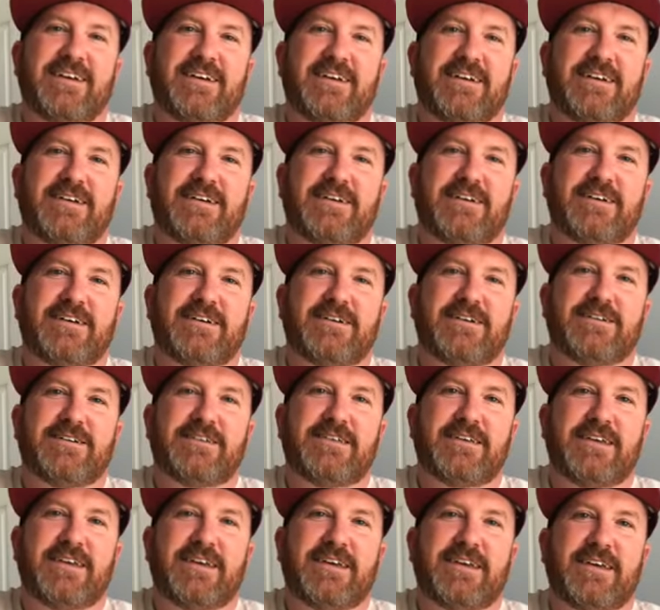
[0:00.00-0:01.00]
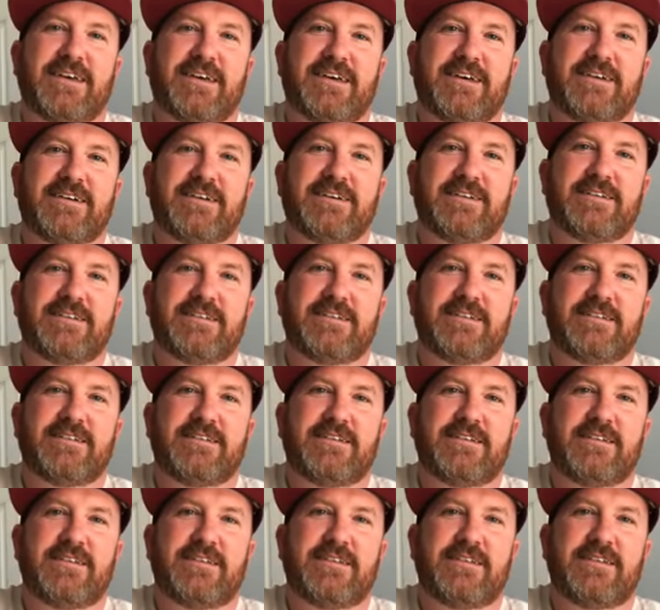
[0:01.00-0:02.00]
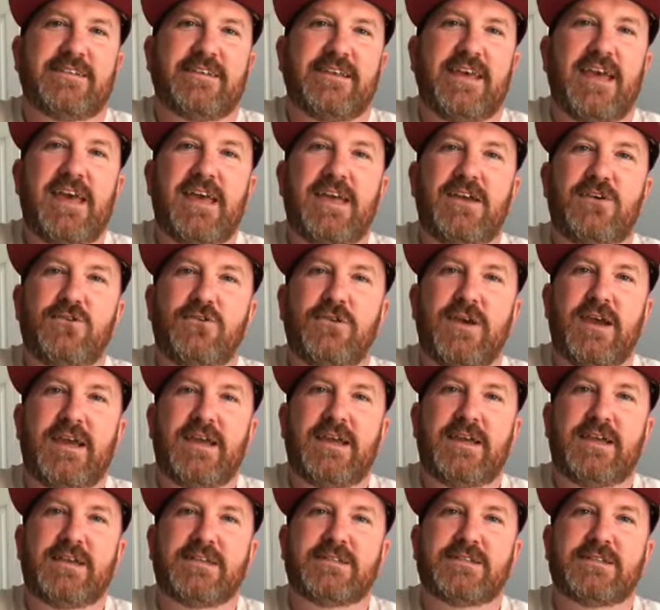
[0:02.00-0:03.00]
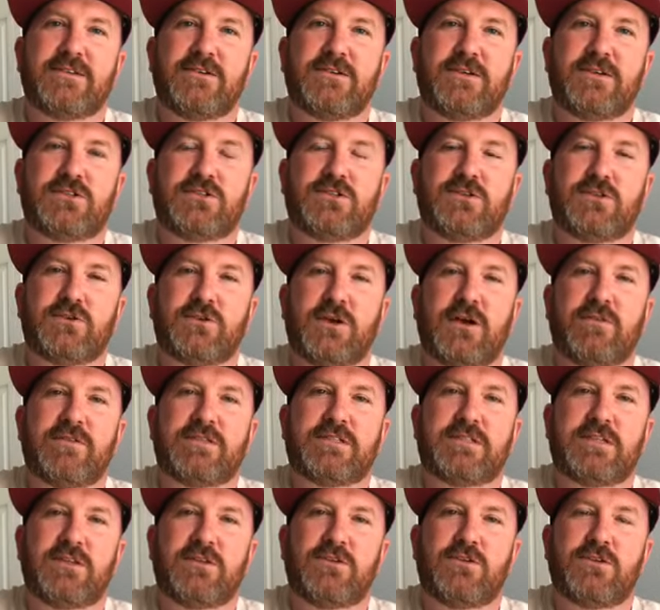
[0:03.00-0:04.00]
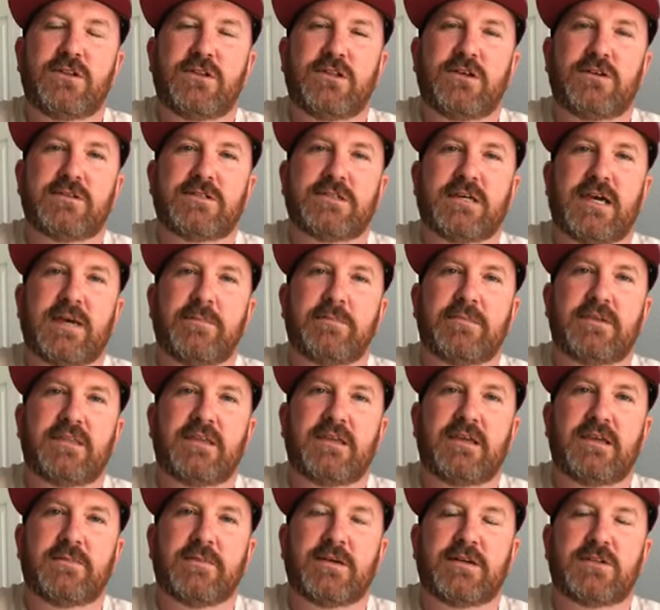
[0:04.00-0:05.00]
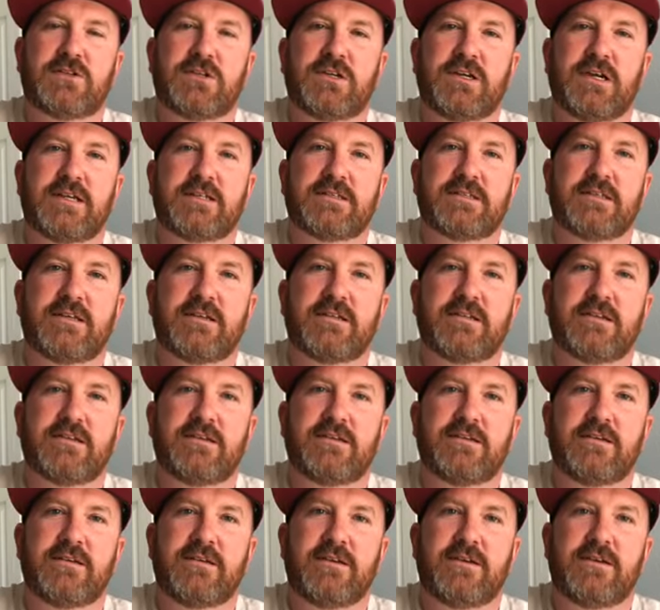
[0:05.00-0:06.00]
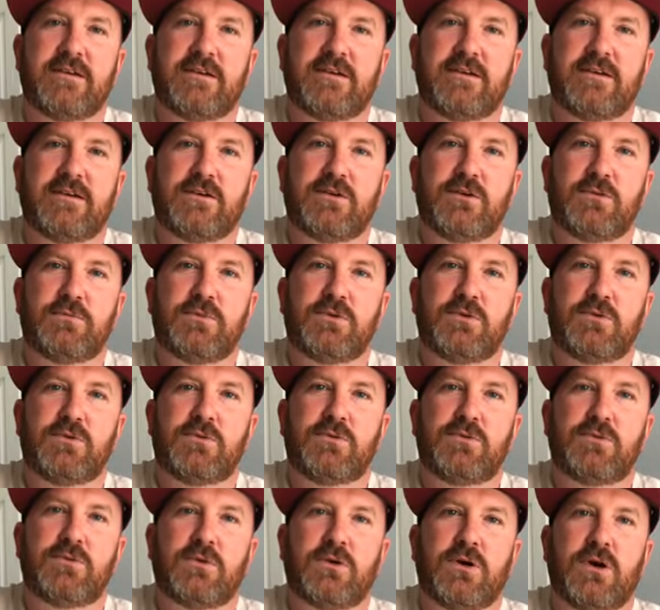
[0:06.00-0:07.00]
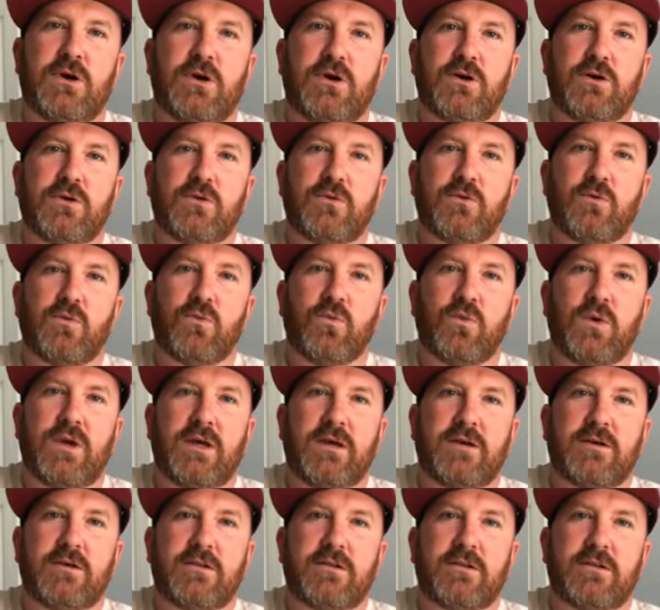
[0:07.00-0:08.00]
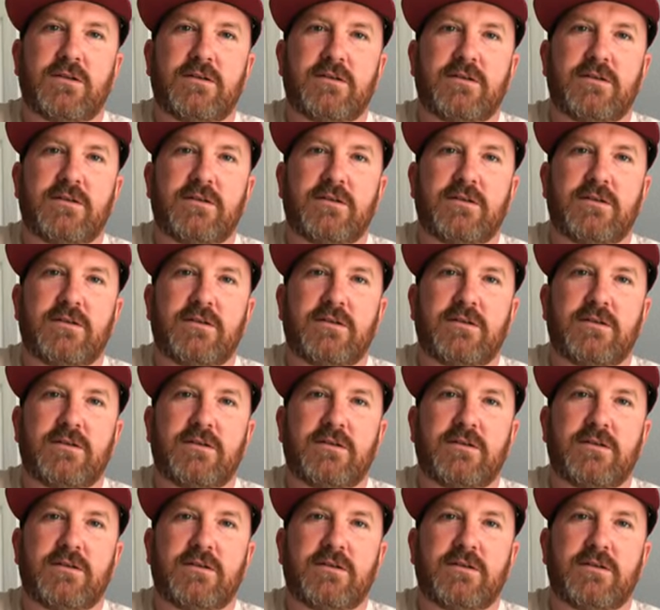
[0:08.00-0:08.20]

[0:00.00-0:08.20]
Oh, yeah. Hey, Grace, look at you. I haven't seen you in a long time. I'm thinking about you guys lately. Hope you are well.